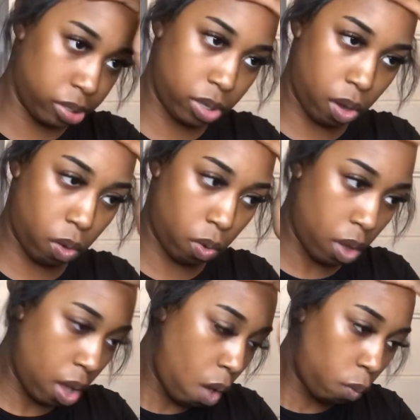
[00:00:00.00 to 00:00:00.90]
So
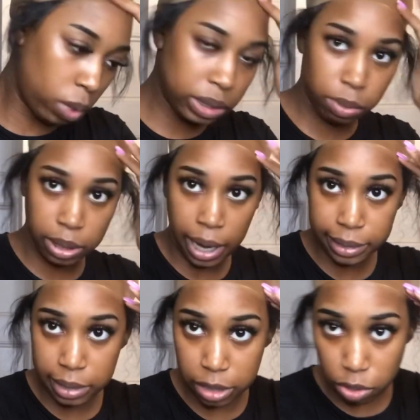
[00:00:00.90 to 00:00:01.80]
once we're
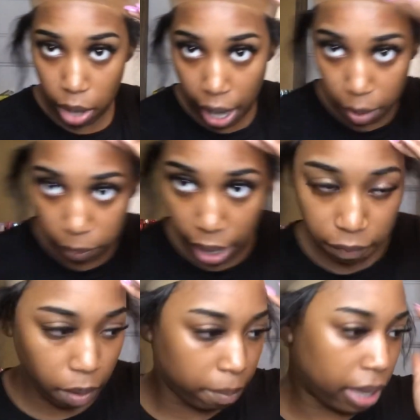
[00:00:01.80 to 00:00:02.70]
nice and dry, we
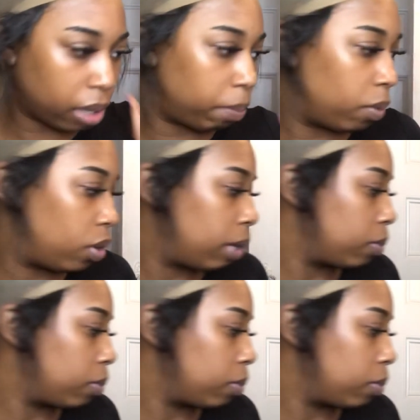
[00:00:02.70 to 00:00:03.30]
have our makeup on.